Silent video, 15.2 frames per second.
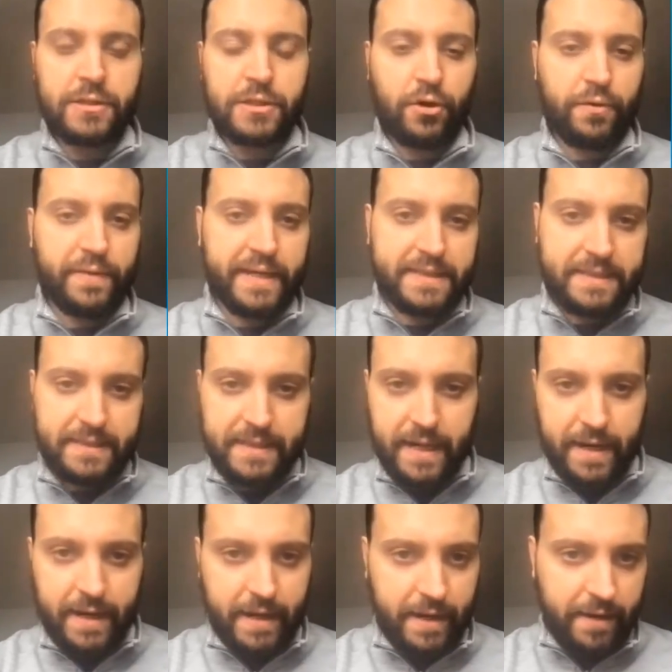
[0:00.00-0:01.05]
So there's
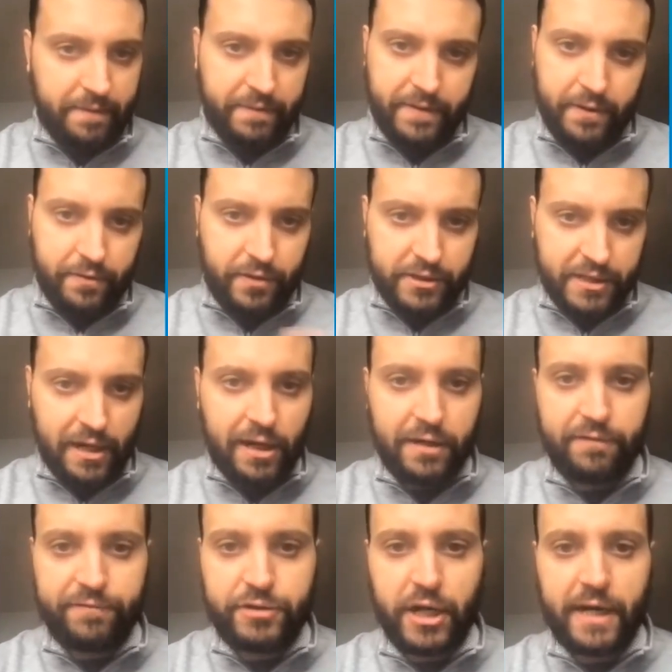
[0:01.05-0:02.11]
a
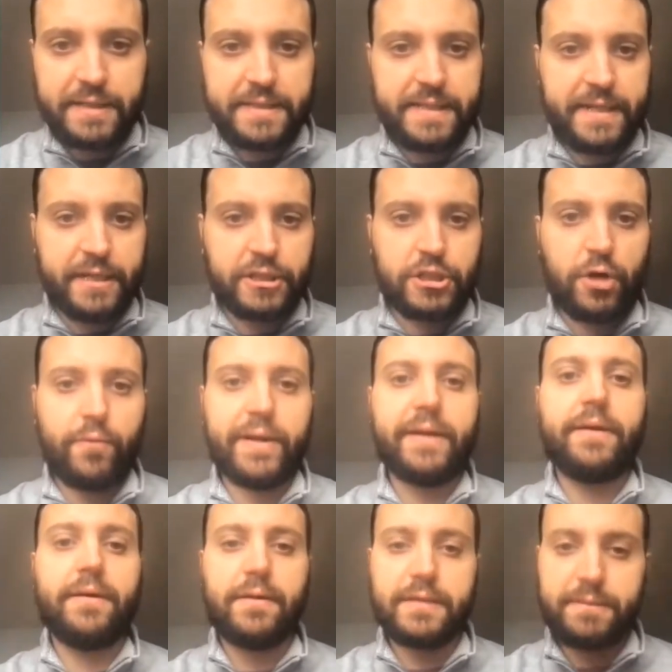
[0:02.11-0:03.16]
lot of charts here
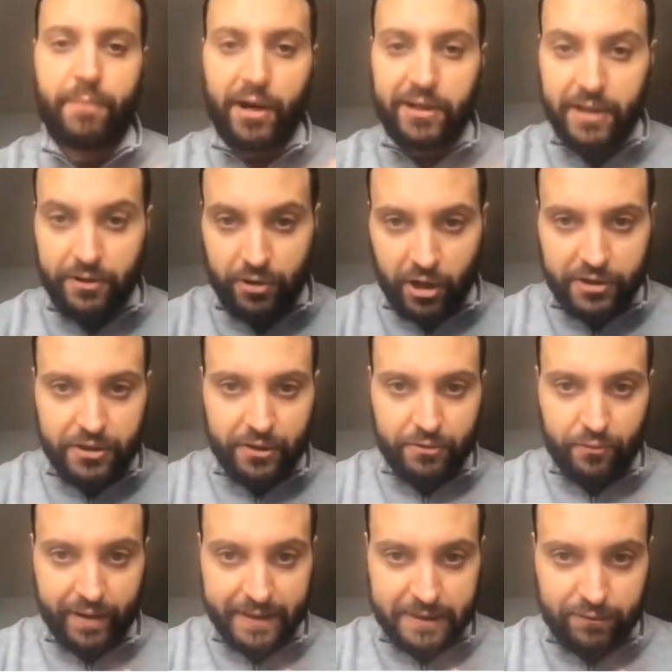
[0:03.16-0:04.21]
showing spot and
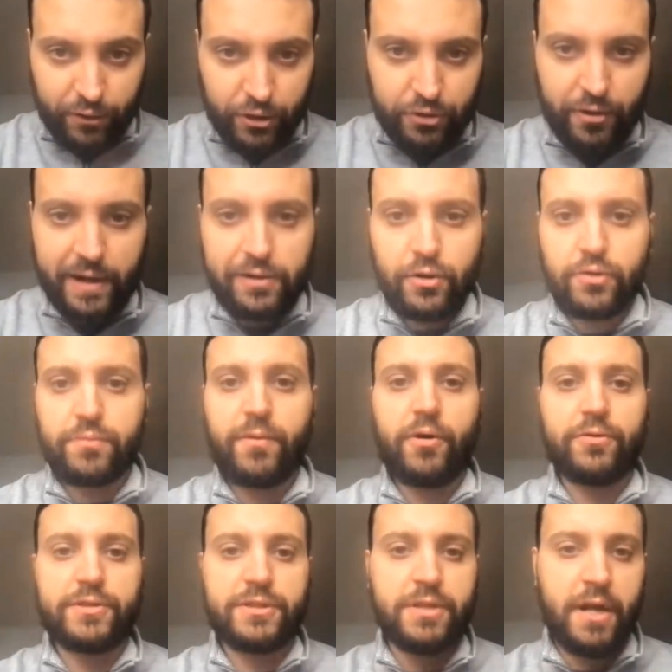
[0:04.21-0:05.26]
contract rates for truckload
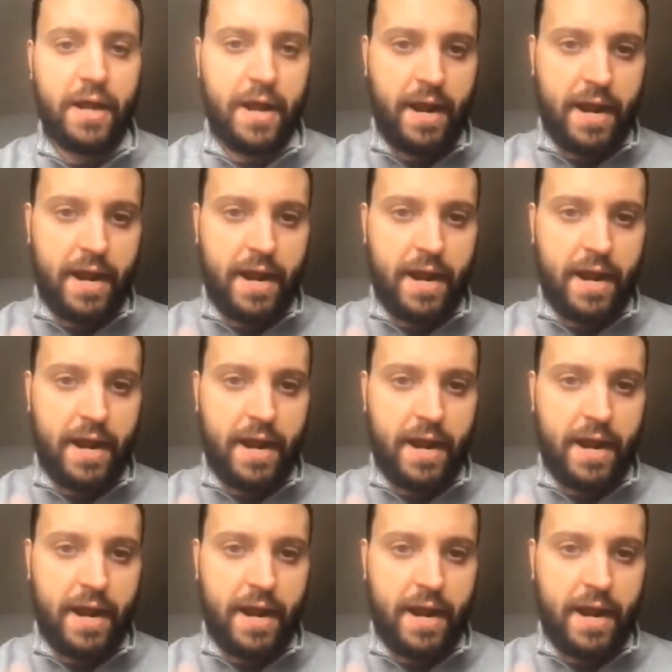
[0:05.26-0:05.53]
modes